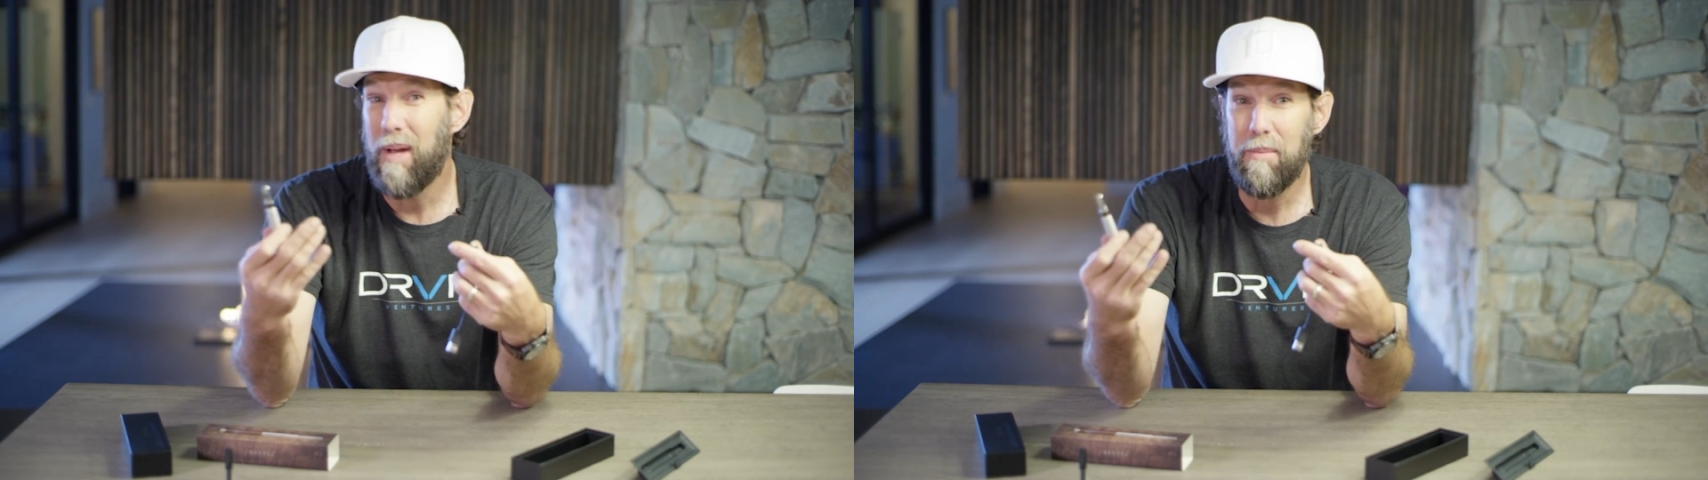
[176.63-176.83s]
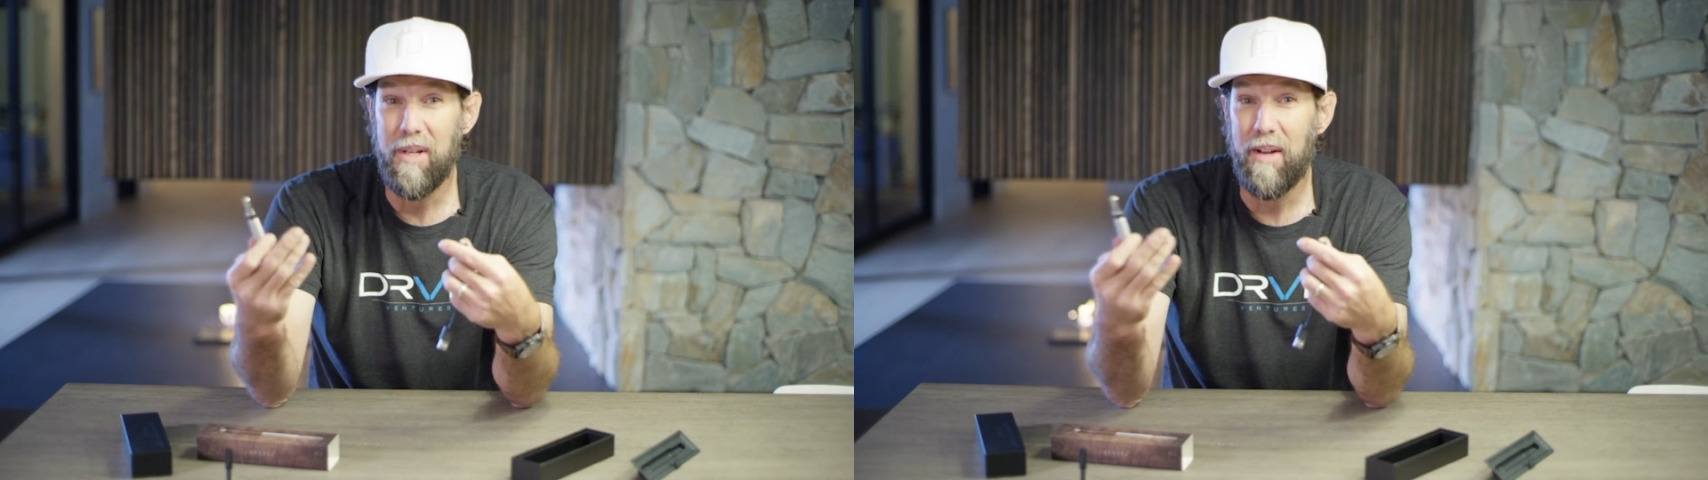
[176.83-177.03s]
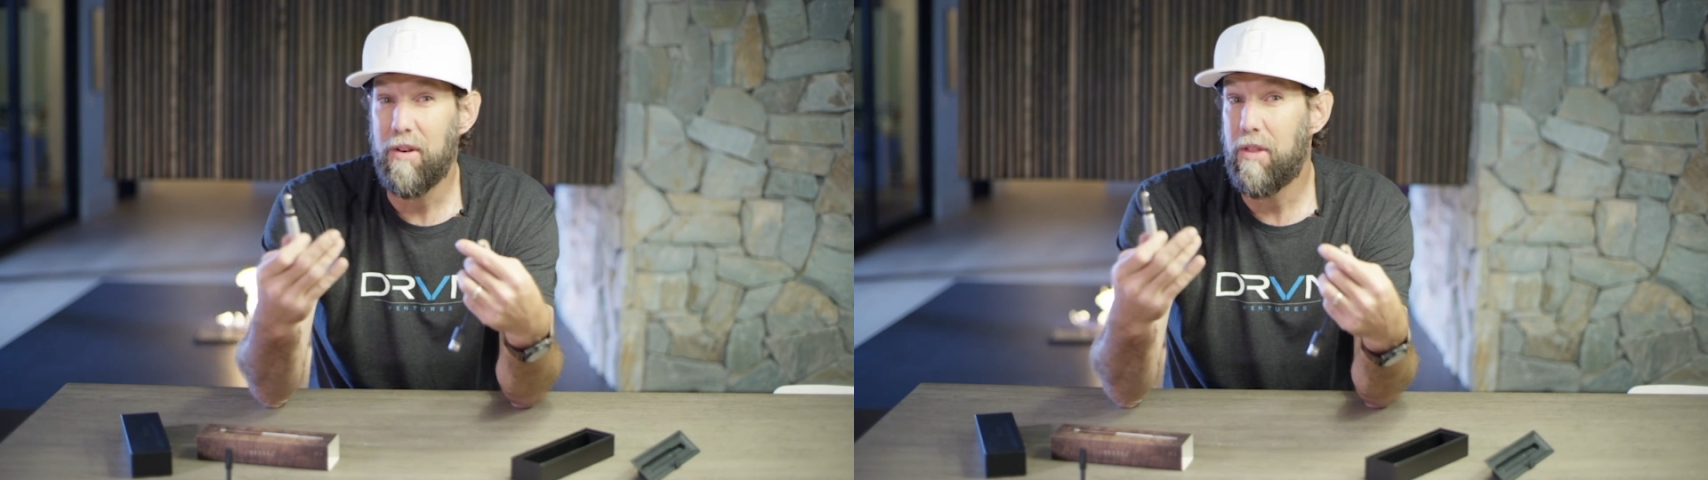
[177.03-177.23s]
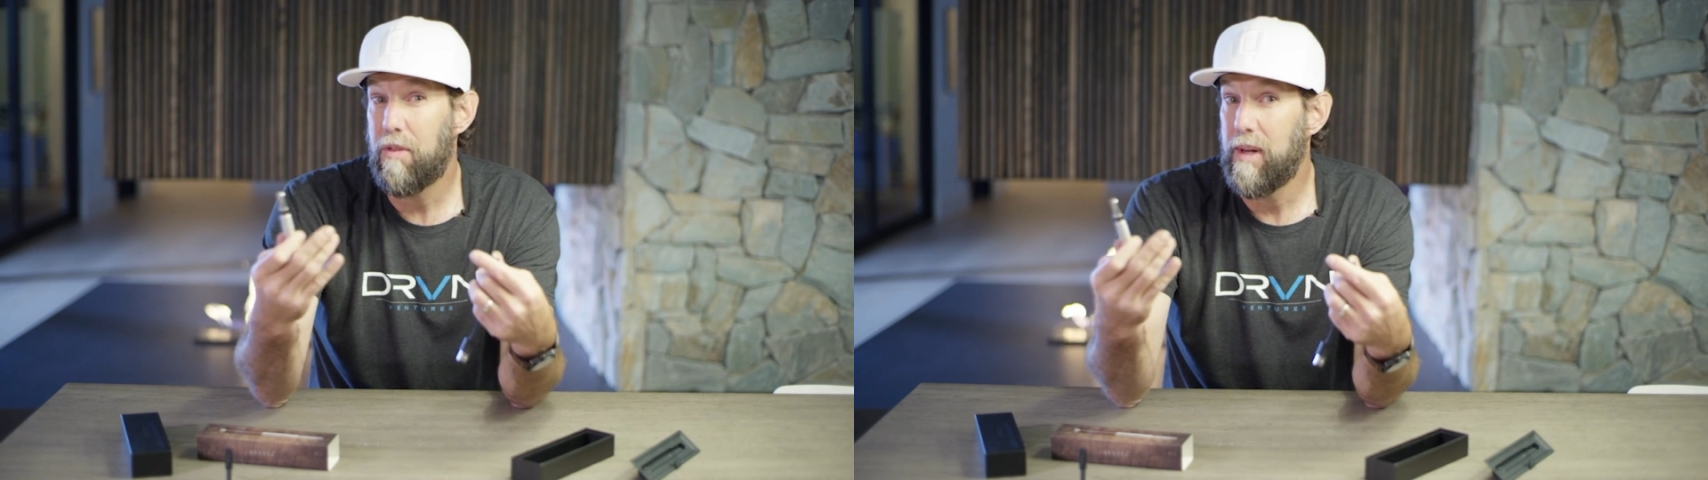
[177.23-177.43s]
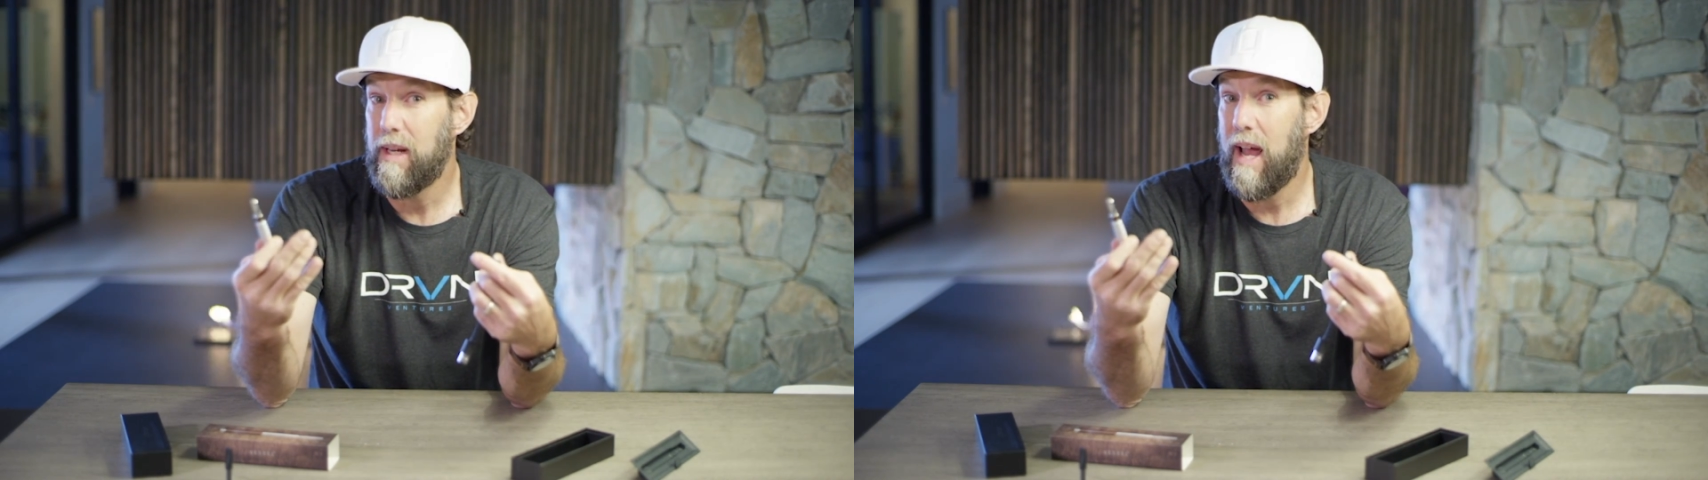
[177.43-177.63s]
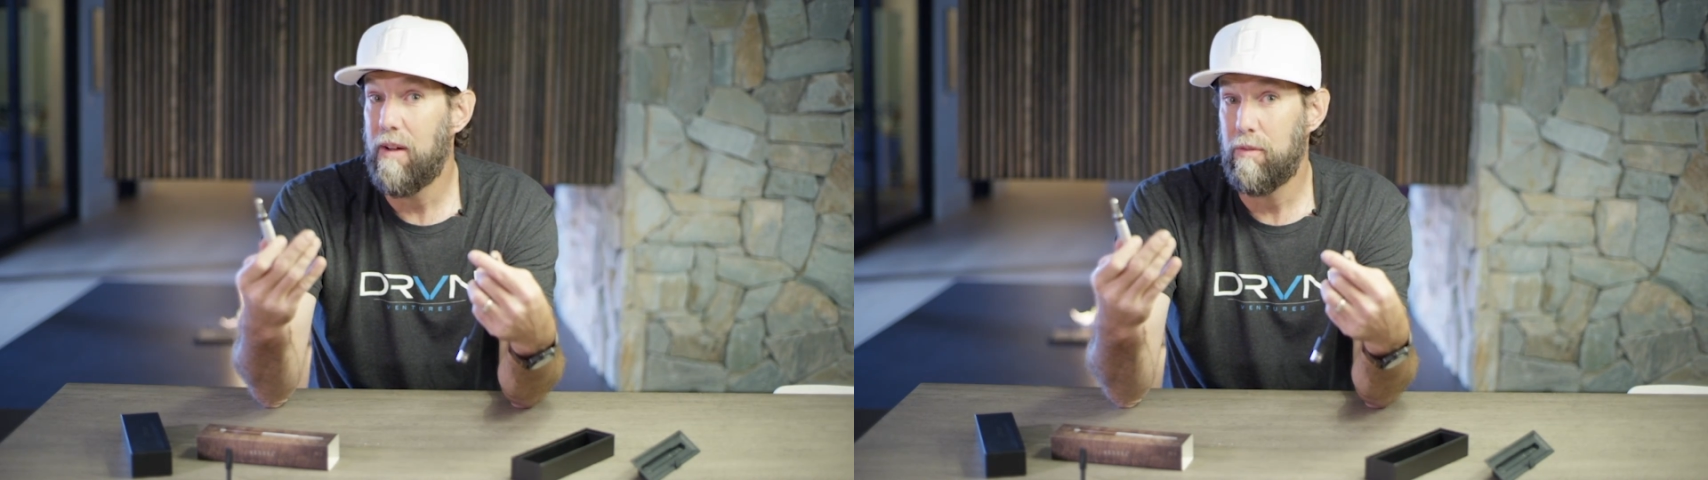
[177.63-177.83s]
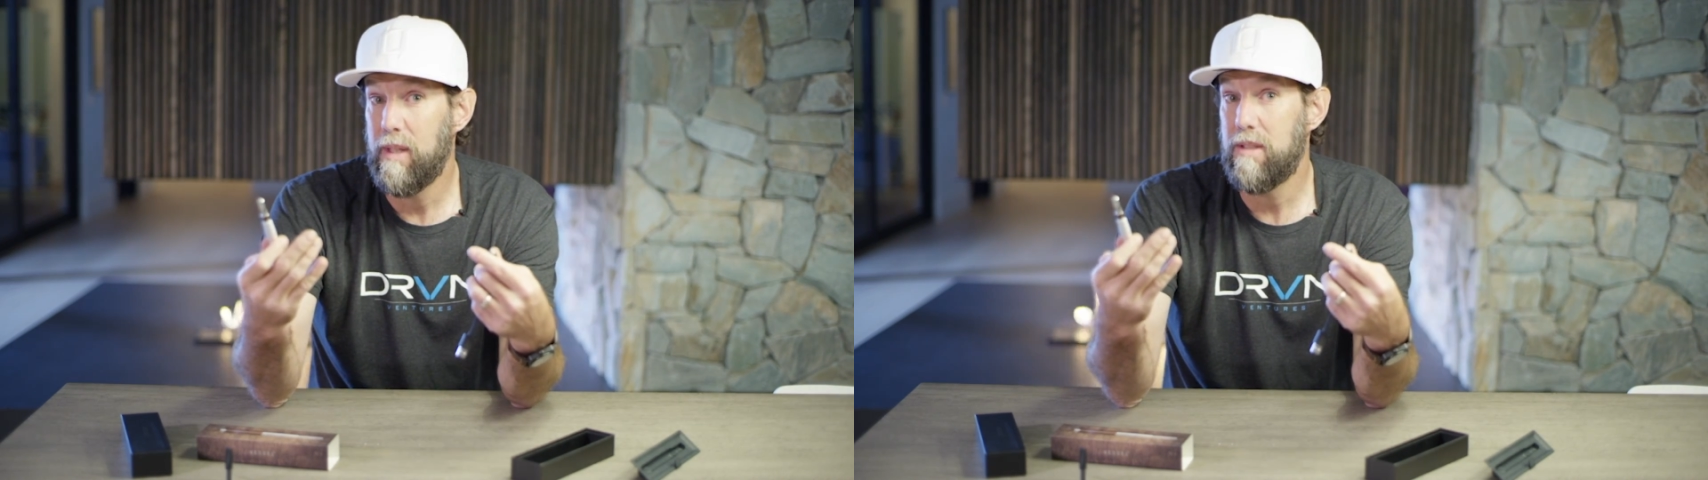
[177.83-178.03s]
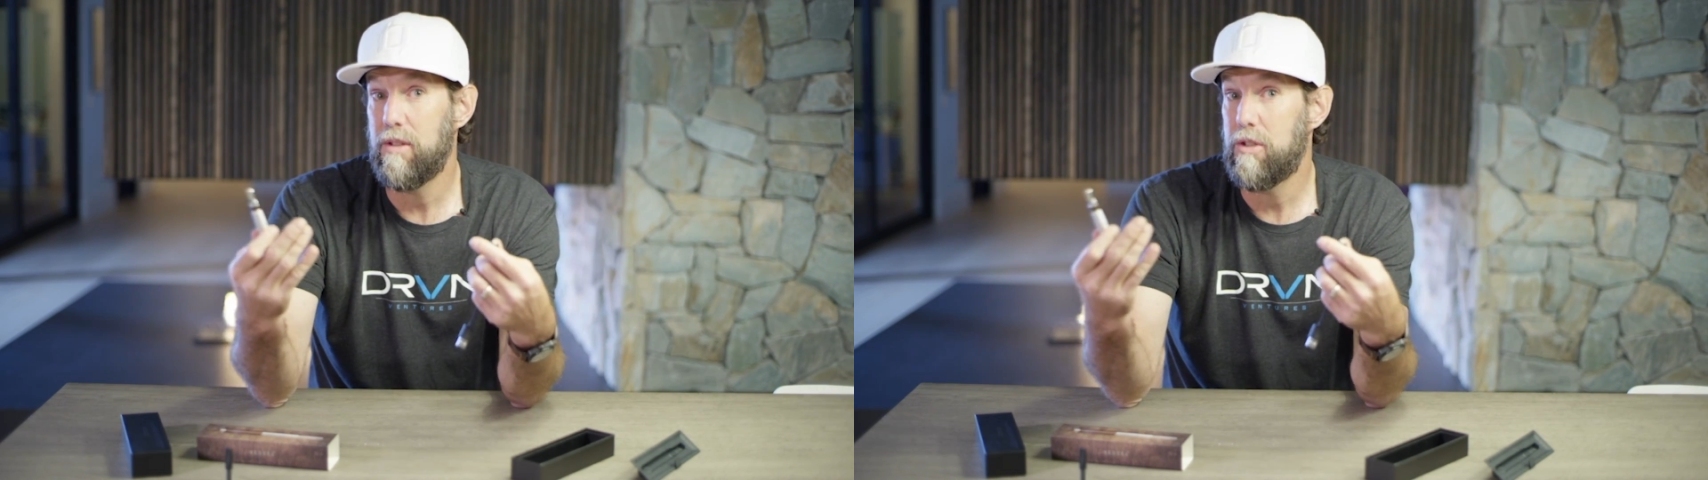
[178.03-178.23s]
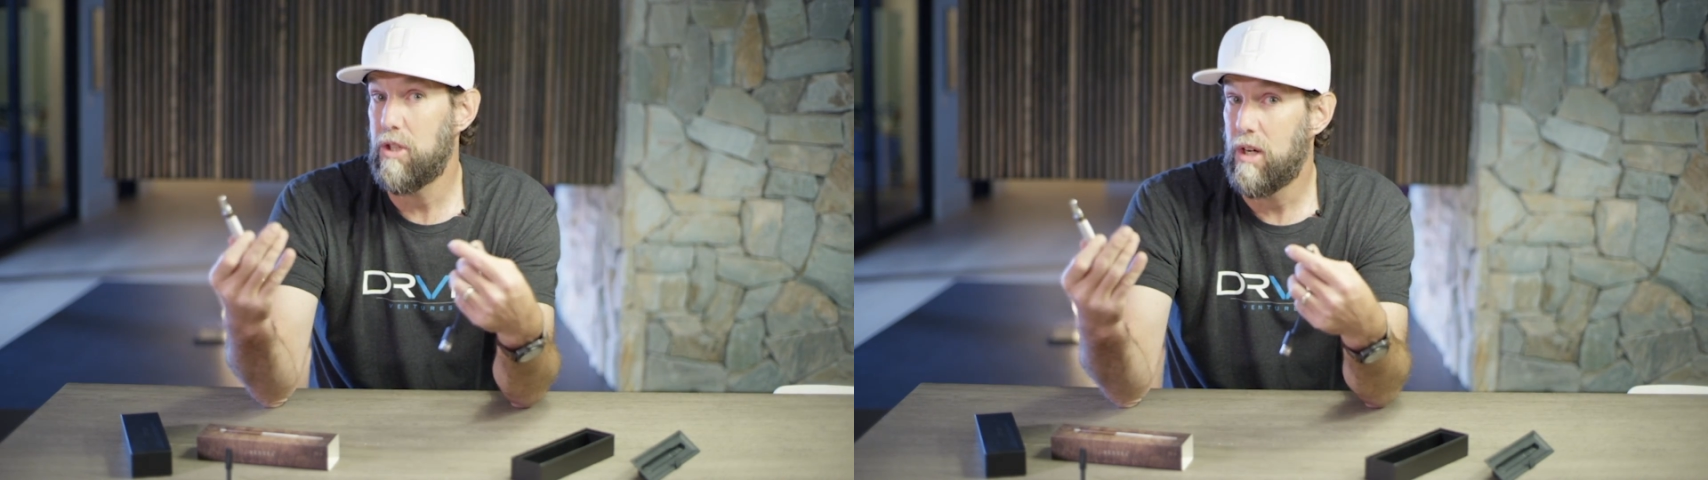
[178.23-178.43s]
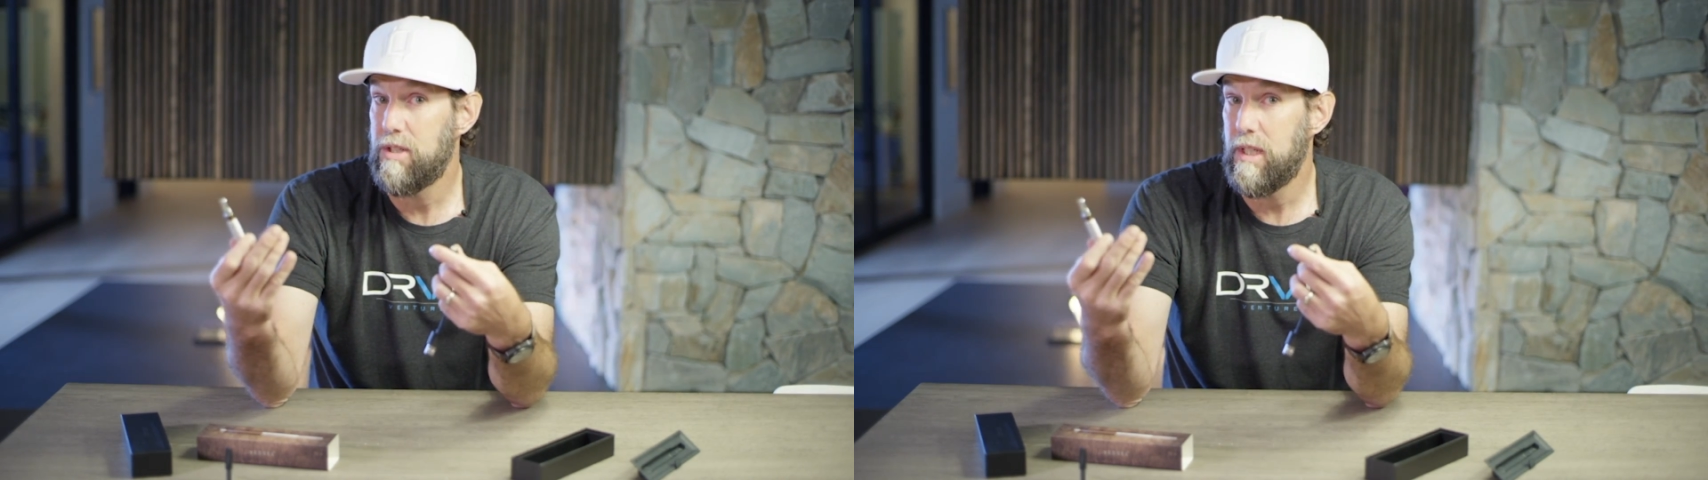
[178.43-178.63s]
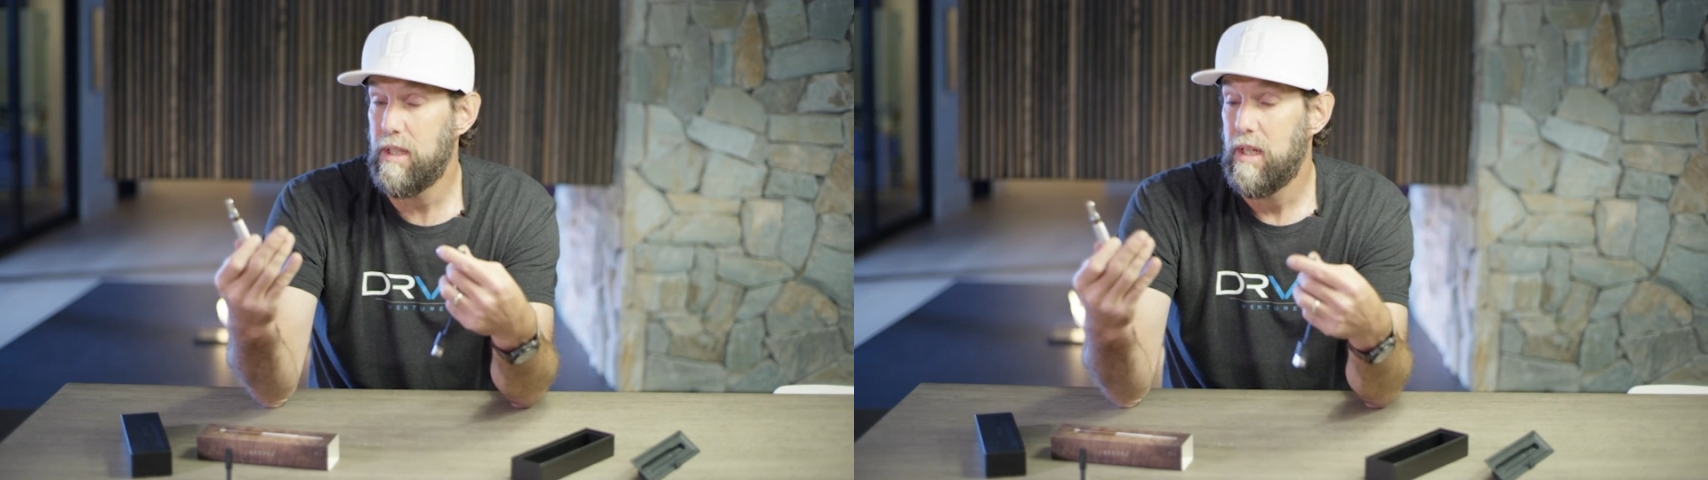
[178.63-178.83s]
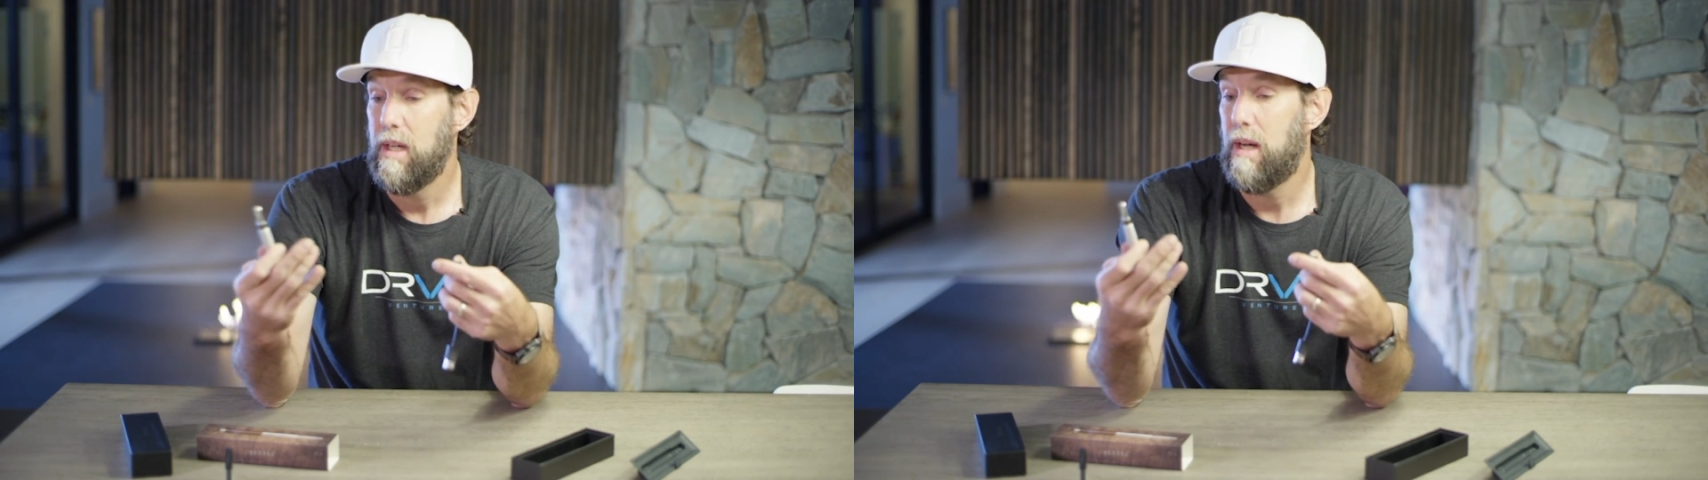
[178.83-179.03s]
maybe every 3.5 weeks to charge it.